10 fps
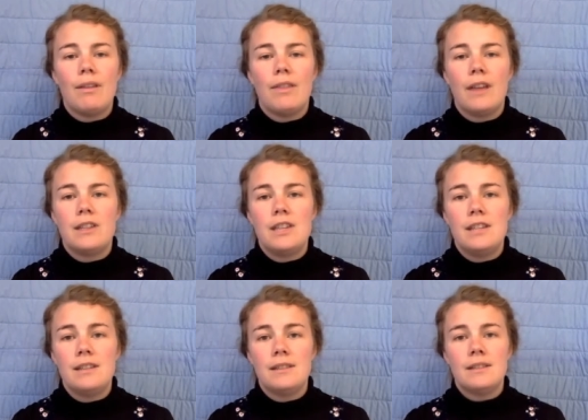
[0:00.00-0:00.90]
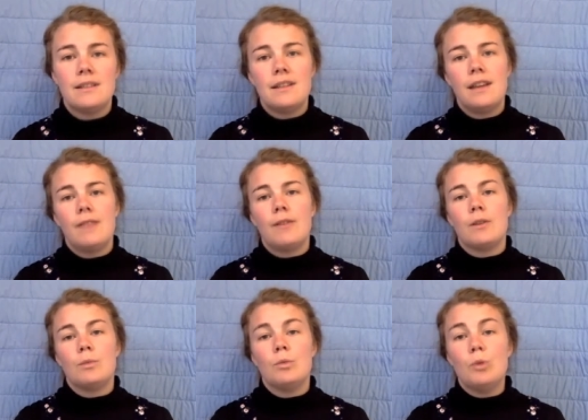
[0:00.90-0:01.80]
that Jesus doesn't give
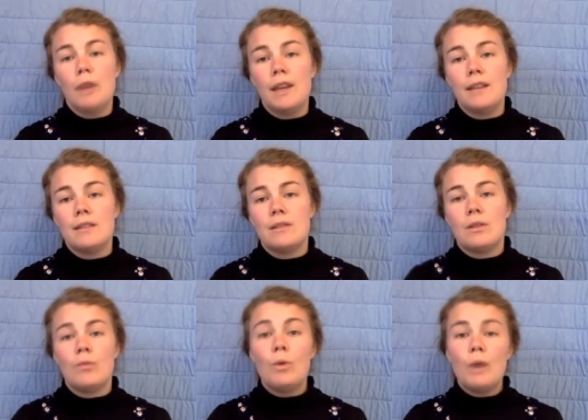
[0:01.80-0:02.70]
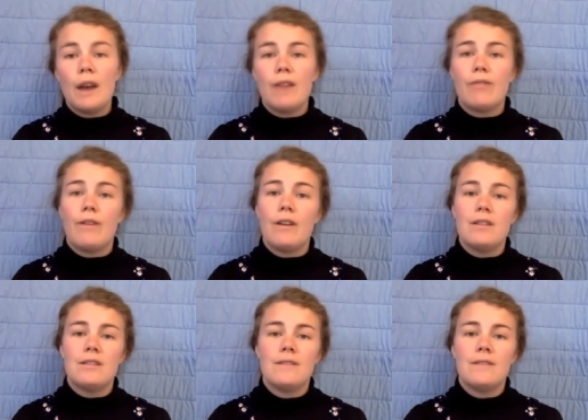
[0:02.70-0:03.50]
us warnings to ruin our fun.